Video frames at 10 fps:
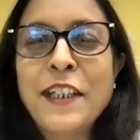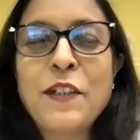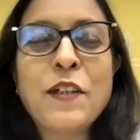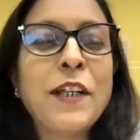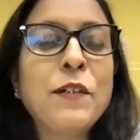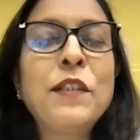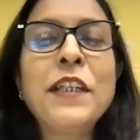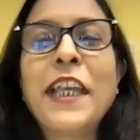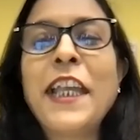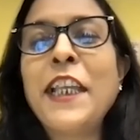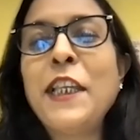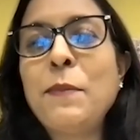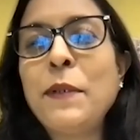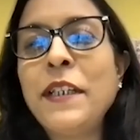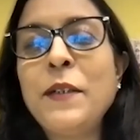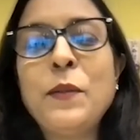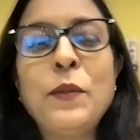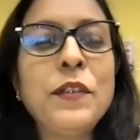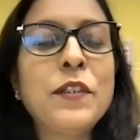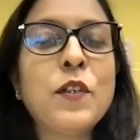I don't think anybody who
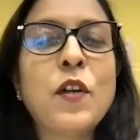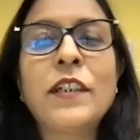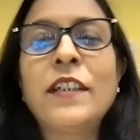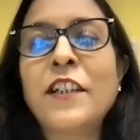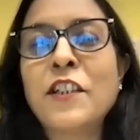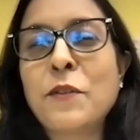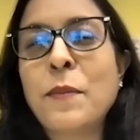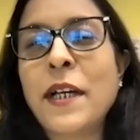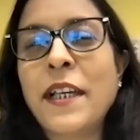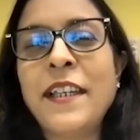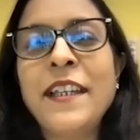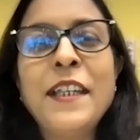is not touched by